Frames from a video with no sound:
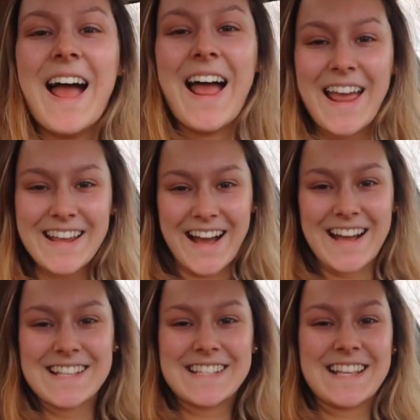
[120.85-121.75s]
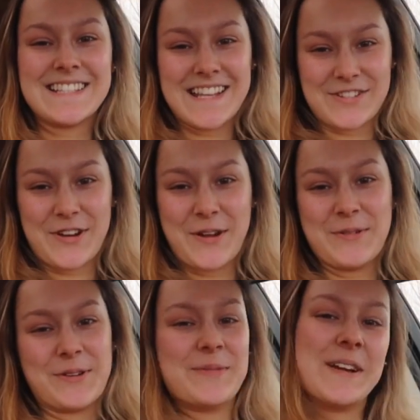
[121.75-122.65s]
Hey guys, it's Desiree.
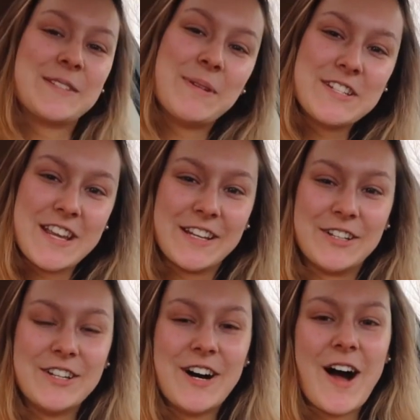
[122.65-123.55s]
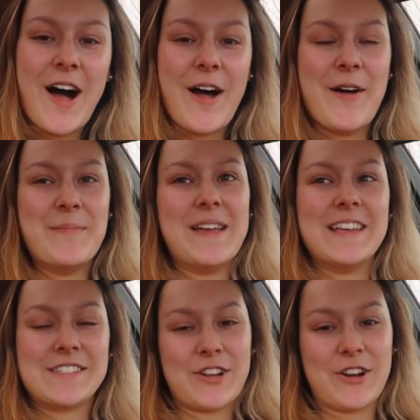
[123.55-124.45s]
Welcome back to my channel.
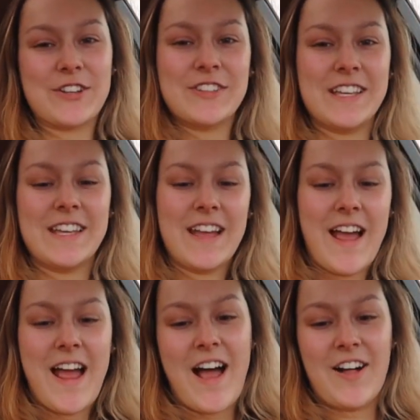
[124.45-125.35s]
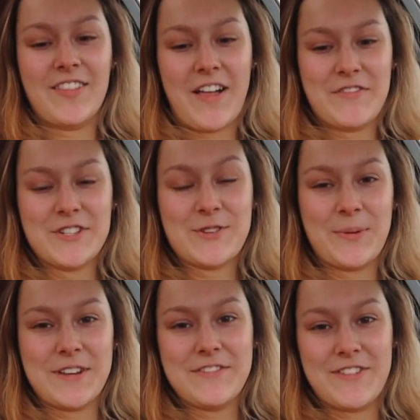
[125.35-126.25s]
It's currently
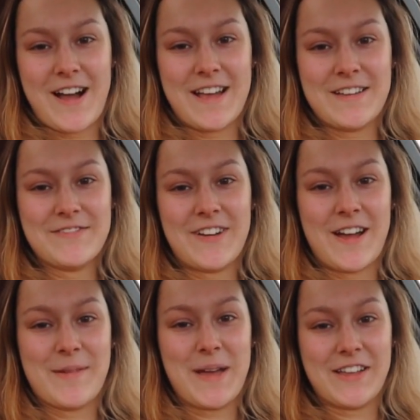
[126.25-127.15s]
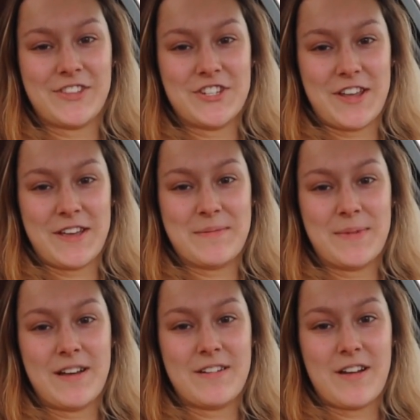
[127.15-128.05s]
11:25. I'm at the gym,
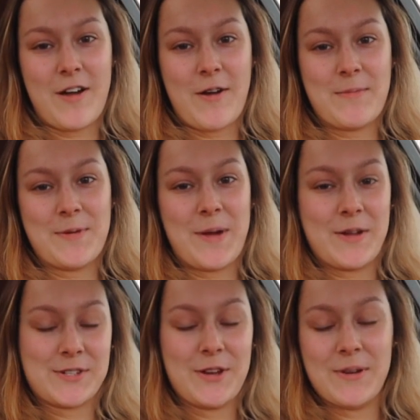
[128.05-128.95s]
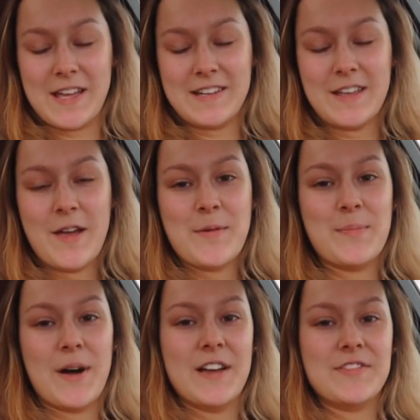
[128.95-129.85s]
about to go in,
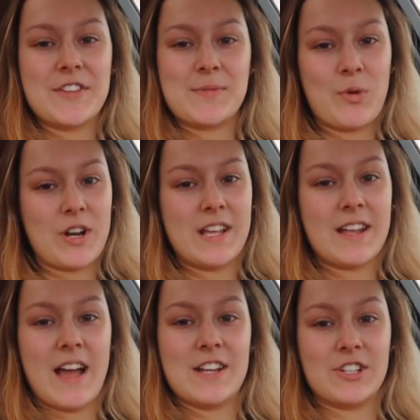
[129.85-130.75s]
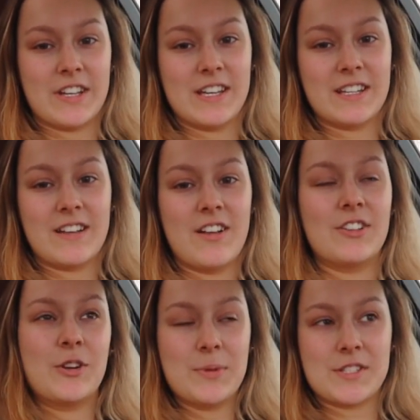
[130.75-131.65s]
but this morning I took it a
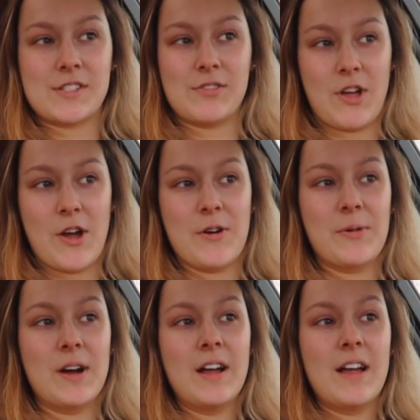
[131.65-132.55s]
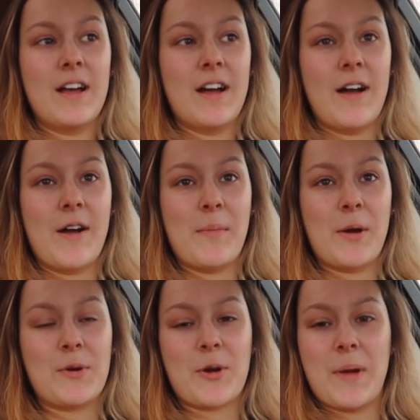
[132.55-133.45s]
little bit slow. I
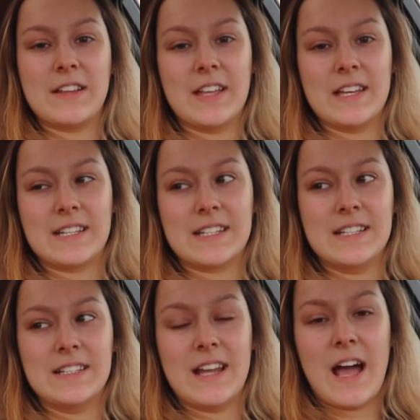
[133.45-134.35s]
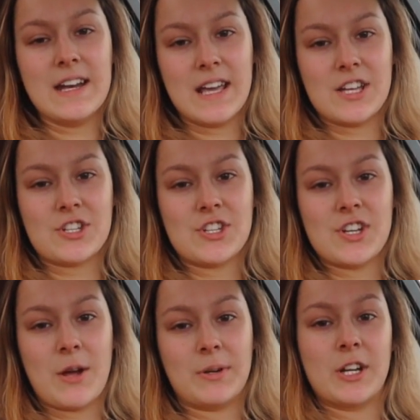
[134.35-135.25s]
woke up at like 9ish.
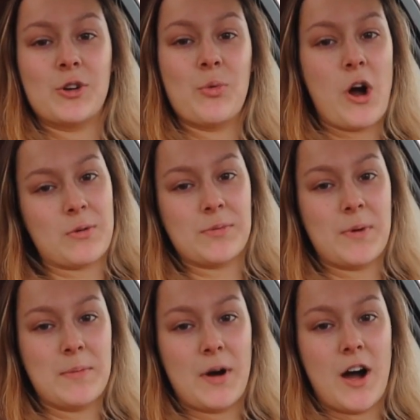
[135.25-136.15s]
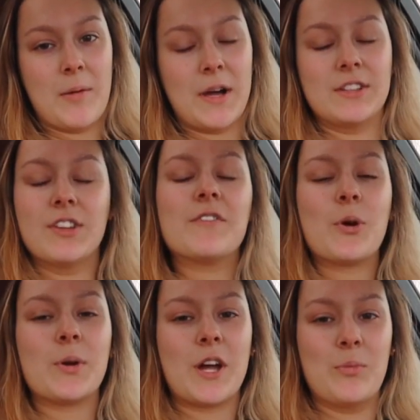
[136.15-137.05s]
I went on a walk with my mom. I love
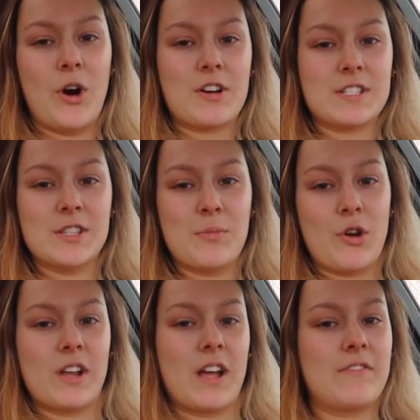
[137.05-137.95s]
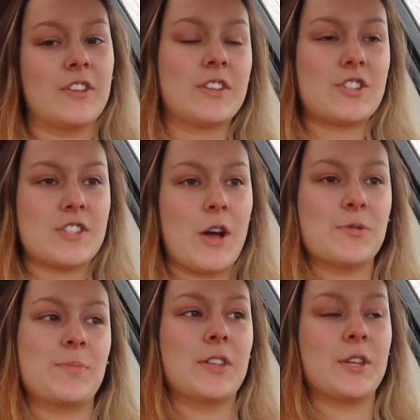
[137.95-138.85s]
going on walks in the morning. I feel like it just
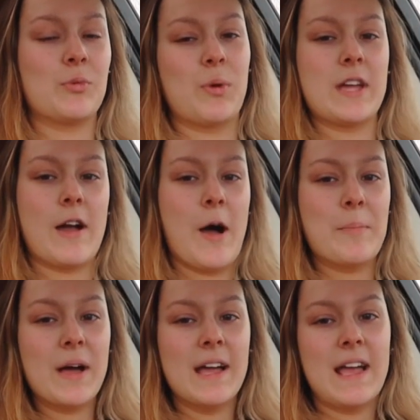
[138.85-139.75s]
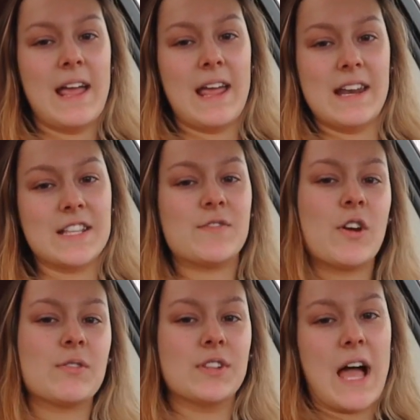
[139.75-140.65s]
helps me like wake up, and it's
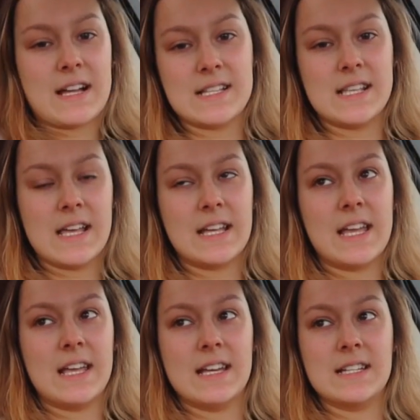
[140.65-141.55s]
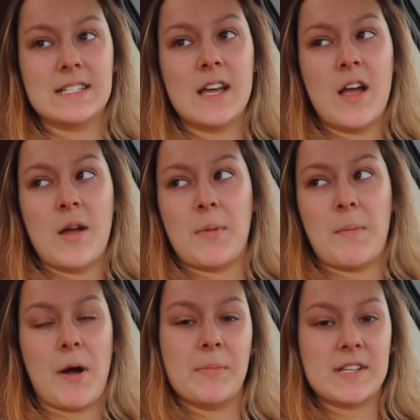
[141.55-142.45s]
very relaxing, and my
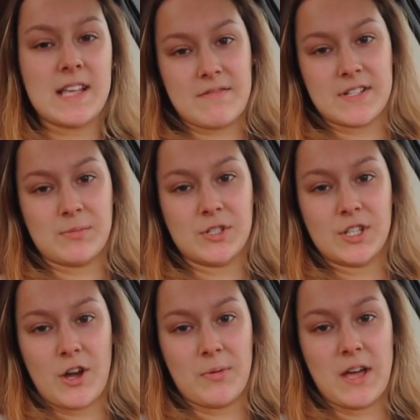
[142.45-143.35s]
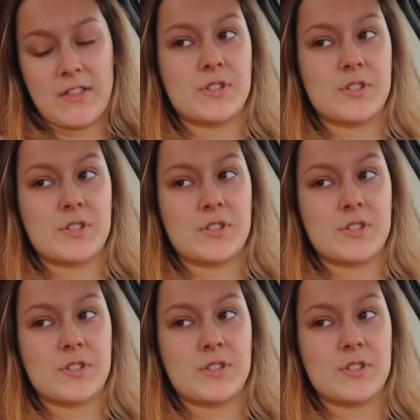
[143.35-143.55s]
mom likes having someone to go with.